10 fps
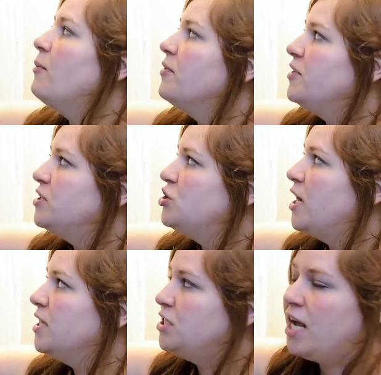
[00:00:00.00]
I want this
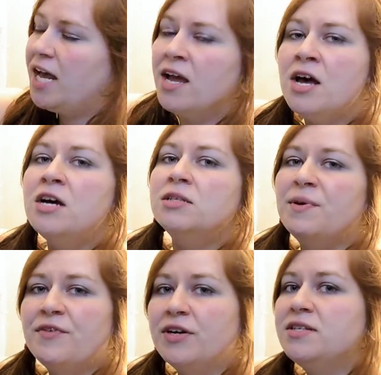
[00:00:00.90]
JJ
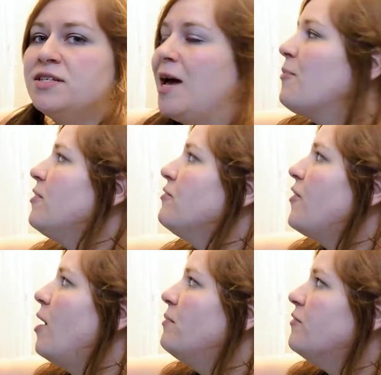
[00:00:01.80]
to be very separate
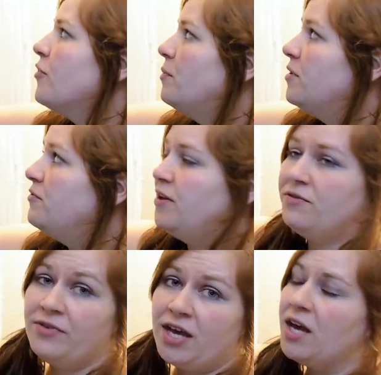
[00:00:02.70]
from, from the
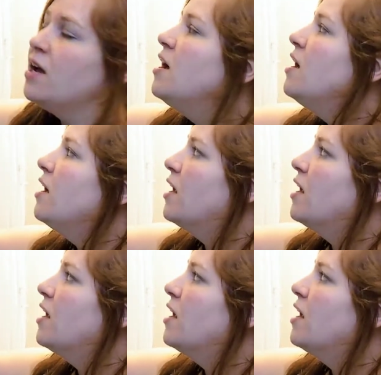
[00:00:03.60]
VV.